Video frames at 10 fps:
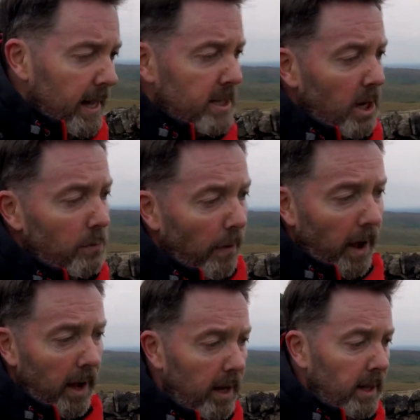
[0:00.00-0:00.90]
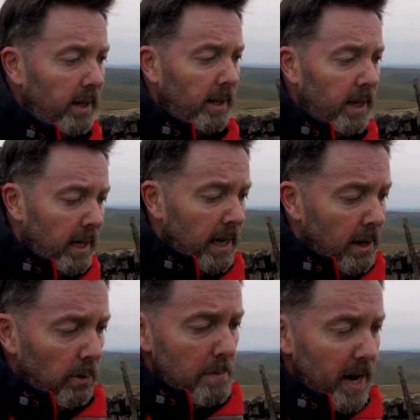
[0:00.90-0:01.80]
So far
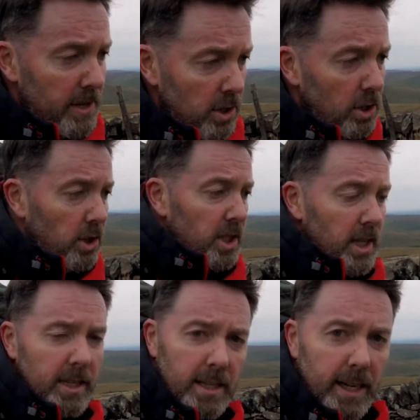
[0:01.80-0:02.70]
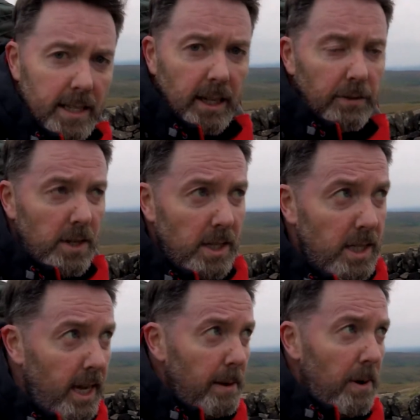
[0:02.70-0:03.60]
we're managing to just distance ourselves as a
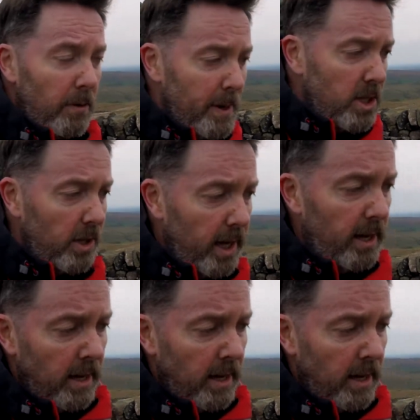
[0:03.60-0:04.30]
team from each other,